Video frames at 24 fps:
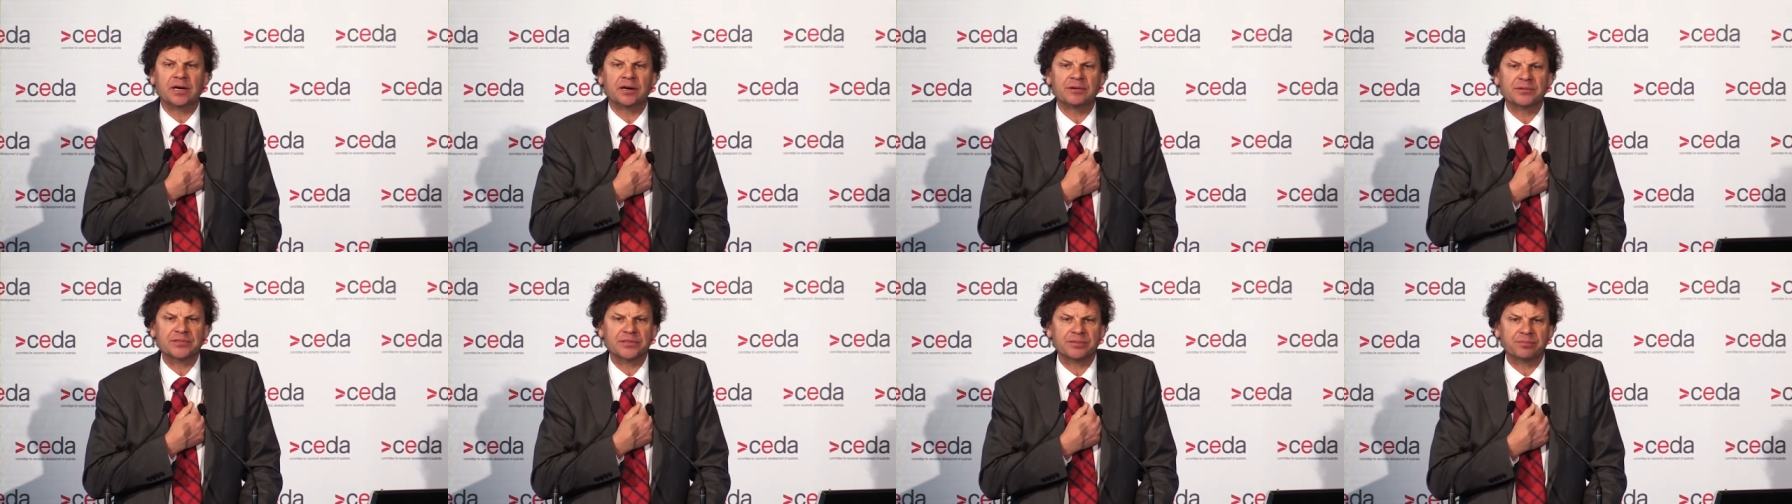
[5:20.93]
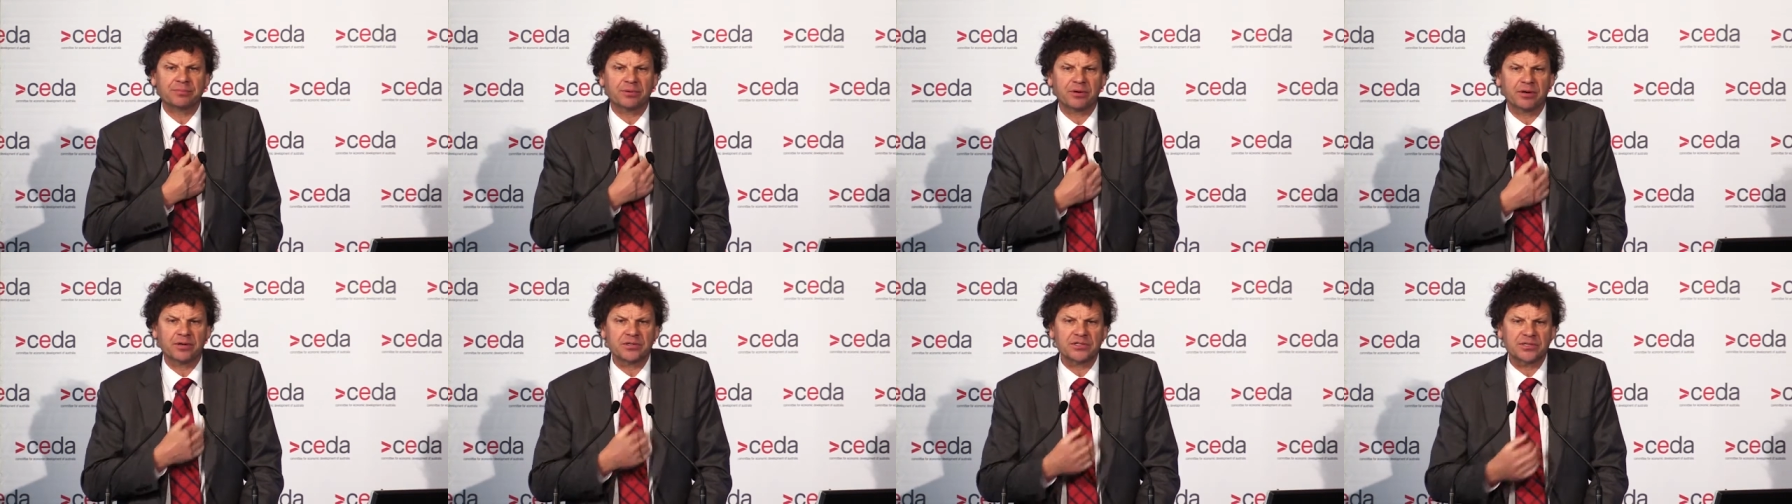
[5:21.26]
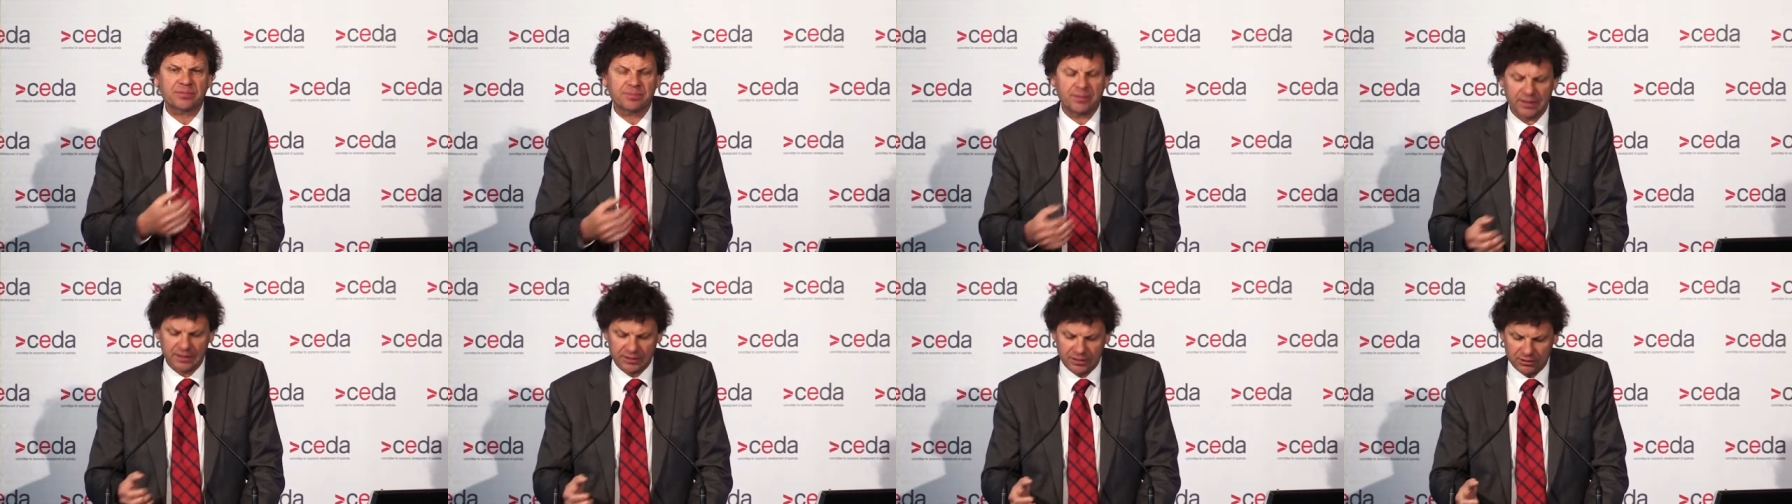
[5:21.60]
I was
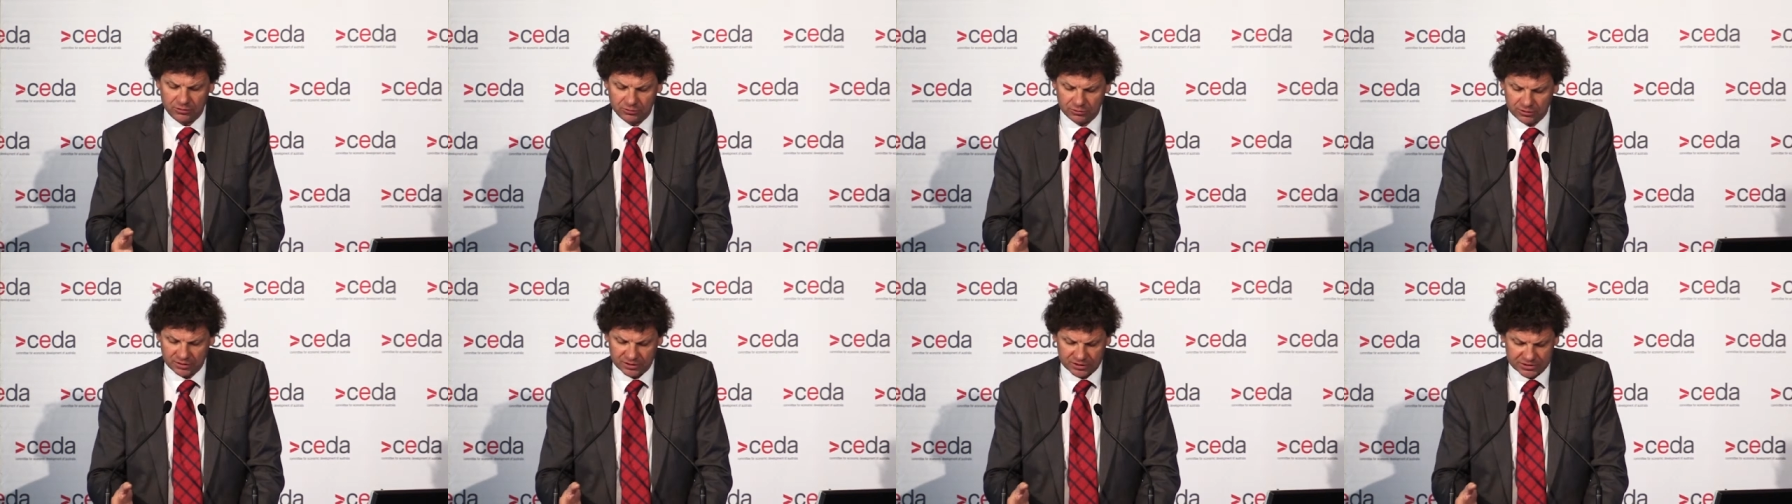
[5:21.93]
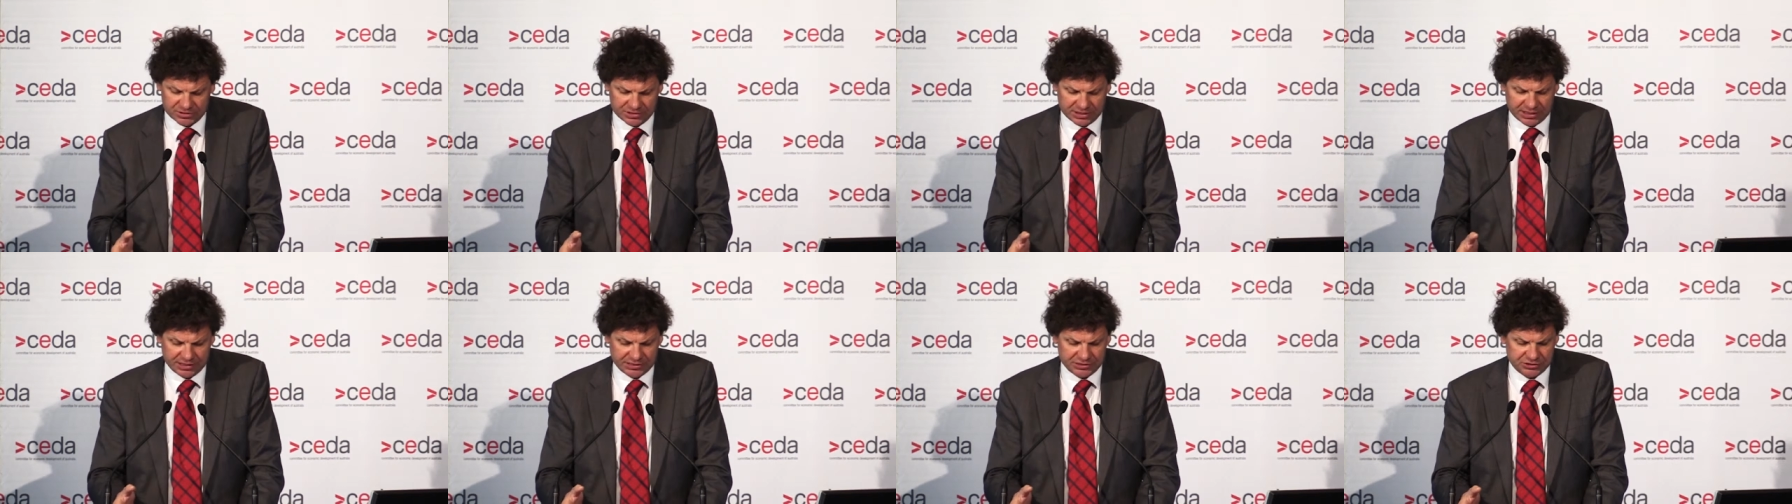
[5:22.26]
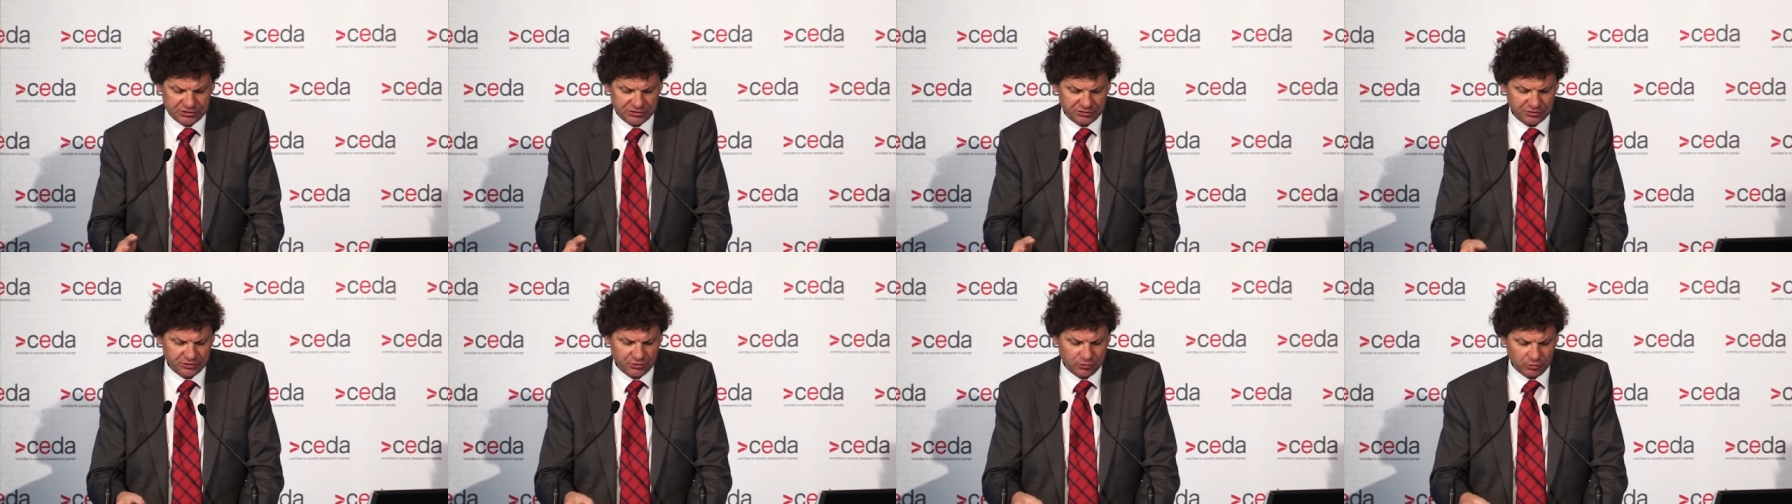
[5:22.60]
approached by a little organisation